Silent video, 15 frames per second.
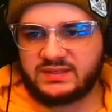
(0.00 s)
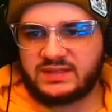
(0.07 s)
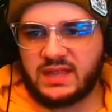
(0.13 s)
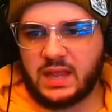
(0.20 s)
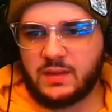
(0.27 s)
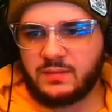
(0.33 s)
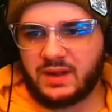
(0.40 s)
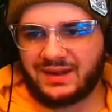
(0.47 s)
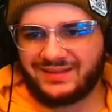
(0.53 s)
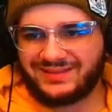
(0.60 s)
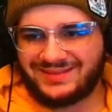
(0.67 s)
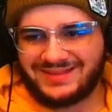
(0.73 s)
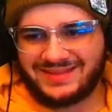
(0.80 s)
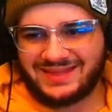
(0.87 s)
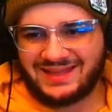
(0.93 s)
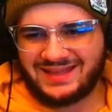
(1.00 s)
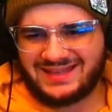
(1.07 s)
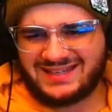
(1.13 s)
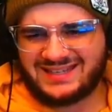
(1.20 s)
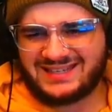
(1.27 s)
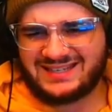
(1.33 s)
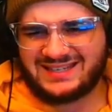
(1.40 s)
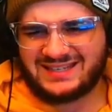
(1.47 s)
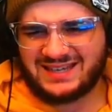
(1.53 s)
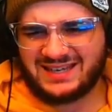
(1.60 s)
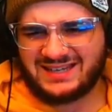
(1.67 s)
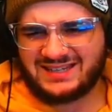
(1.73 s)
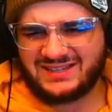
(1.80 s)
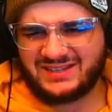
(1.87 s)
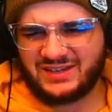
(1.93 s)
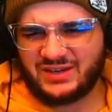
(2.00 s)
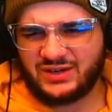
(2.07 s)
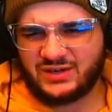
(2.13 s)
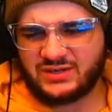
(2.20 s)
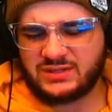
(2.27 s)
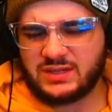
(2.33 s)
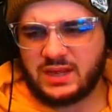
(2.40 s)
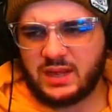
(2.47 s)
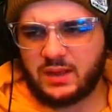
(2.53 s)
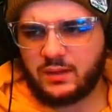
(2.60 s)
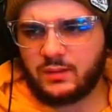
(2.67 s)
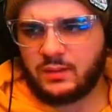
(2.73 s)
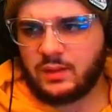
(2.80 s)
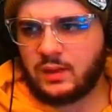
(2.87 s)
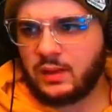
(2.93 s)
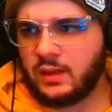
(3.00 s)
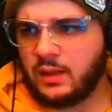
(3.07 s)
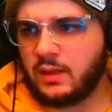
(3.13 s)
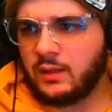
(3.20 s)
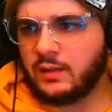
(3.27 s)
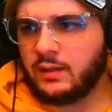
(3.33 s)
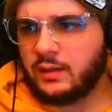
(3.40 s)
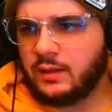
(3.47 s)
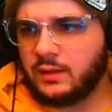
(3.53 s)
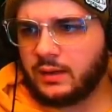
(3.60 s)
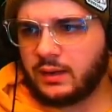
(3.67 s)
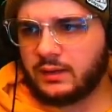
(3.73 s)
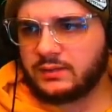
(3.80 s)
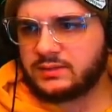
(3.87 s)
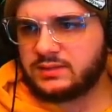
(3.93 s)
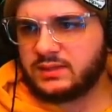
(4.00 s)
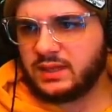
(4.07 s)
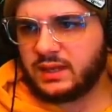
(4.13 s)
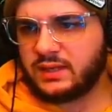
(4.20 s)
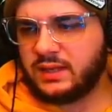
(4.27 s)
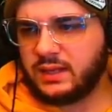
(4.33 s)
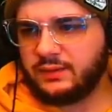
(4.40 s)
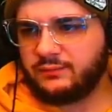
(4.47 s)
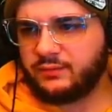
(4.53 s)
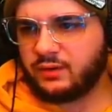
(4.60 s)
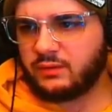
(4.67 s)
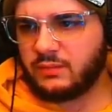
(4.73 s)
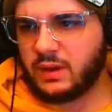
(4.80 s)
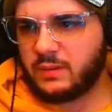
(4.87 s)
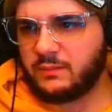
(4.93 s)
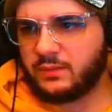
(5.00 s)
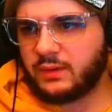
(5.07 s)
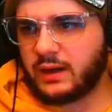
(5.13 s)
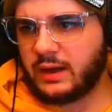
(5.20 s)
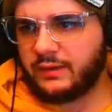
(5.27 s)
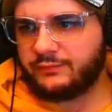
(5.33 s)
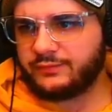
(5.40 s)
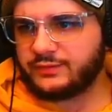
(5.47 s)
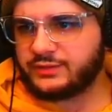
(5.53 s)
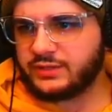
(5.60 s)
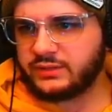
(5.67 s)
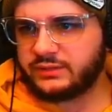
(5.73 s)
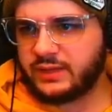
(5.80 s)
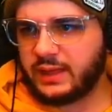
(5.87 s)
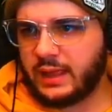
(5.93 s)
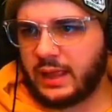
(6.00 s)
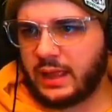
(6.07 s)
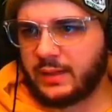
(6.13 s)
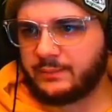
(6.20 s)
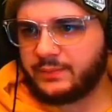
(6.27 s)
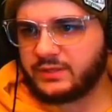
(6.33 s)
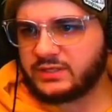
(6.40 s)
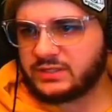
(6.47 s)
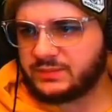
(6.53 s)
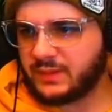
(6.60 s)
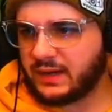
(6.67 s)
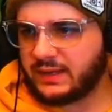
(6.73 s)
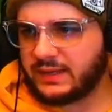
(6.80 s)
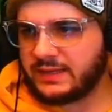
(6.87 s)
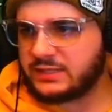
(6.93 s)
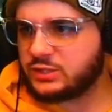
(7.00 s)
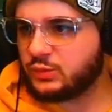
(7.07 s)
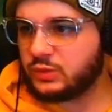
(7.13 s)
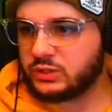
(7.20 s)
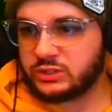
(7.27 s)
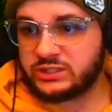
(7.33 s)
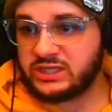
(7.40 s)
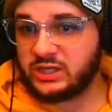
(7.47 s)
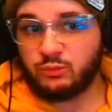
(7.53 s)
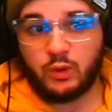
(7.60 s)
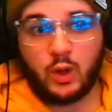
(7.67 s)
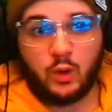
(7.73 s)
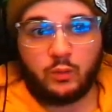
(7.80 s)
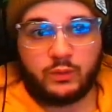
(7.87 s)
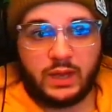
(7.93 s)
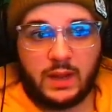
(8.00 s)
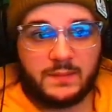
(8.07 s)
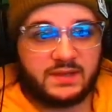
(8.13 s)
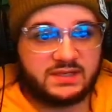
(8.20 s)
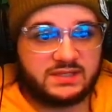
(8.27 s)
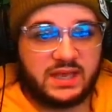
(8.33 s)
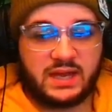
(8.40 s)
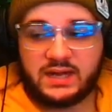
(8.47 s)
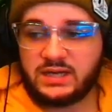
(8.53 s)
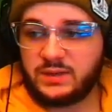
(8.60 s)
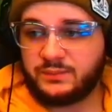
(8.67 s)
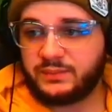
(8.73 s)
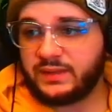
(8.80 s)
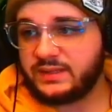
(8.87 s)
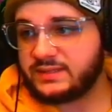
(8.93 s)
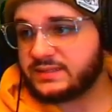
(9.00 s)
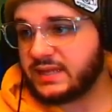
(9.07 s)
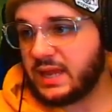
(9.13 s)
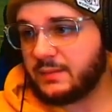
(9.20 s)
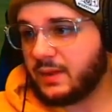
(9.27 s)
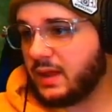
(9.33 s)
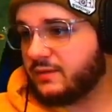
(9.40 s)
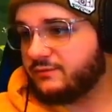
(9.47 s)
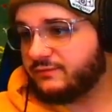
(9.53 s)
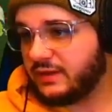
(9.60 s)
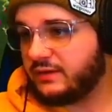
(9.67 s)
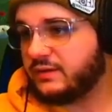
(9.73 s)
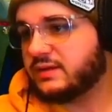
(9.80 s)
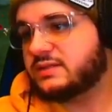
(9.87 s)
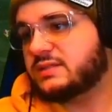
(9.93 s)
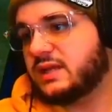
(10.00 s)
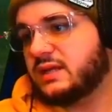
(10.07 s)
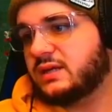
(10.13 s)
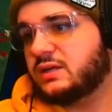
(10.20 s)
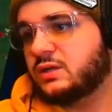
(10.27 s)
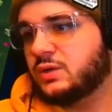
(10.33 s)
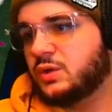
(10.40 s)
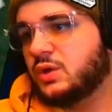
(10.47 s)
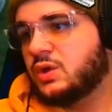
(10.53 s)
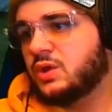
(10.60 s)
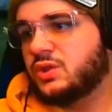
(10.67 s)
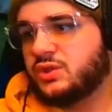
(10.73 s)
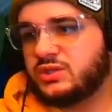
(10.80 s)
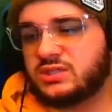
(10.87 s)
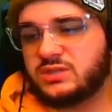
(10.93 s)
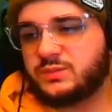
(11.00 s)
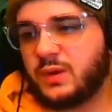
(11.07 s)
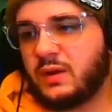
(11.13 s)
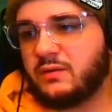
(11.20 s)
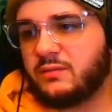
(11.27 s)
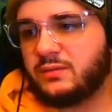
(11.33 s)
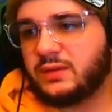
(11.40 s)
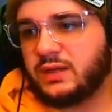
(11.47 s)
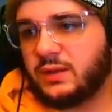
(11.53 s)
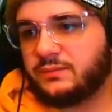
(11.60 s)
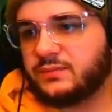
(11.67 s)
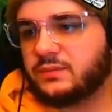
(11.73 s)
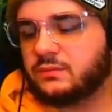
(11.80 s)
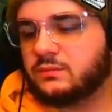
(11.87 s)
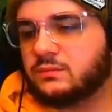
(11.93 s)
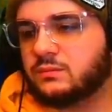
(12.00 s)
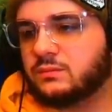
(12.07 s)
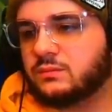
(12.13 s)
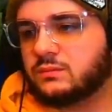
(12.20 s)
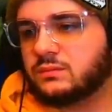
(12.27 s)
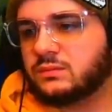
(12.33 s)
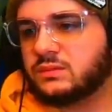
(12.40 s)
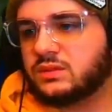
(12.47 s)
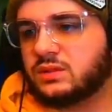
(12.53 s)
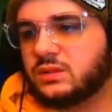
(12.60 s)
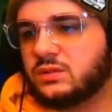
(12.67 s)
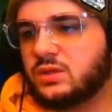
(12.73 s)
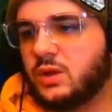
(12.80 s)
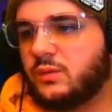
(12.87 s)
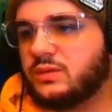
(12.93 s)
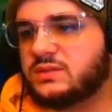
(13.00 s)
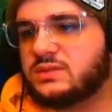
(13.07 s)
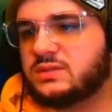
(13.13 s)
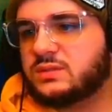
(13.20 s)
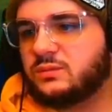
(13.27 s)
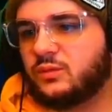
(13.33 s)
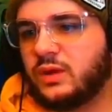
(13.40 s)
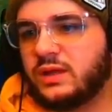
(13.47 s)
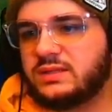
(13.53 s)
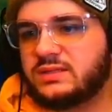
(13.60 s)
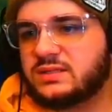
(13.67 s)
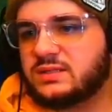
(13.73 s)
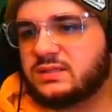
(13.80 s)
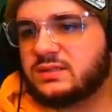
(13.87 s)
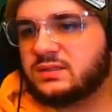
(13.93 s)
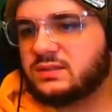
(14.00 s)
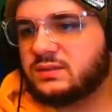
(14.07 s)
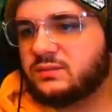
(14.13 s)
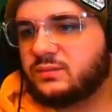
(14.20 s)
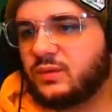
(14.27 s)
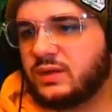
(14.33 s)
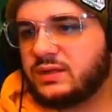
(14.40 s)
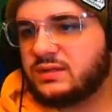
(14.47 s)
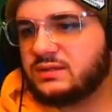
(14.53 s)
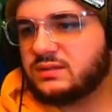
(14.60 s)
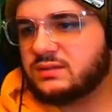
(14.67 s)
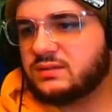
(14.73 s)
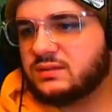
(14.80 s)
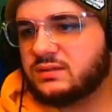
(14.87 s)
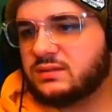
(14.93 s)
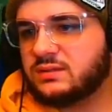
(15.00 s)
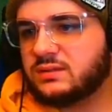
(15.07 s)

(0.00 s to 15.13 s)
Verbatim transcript: game in, I think, six years now. And honestly, I can't even remember half the shit that happens, but I guess we'll see, won't we? I'm excited to play this game. I am very excited. This no, is probably a donkey. It's called a burro. No, it's I guess that what? means a little donkey what? is a burrito.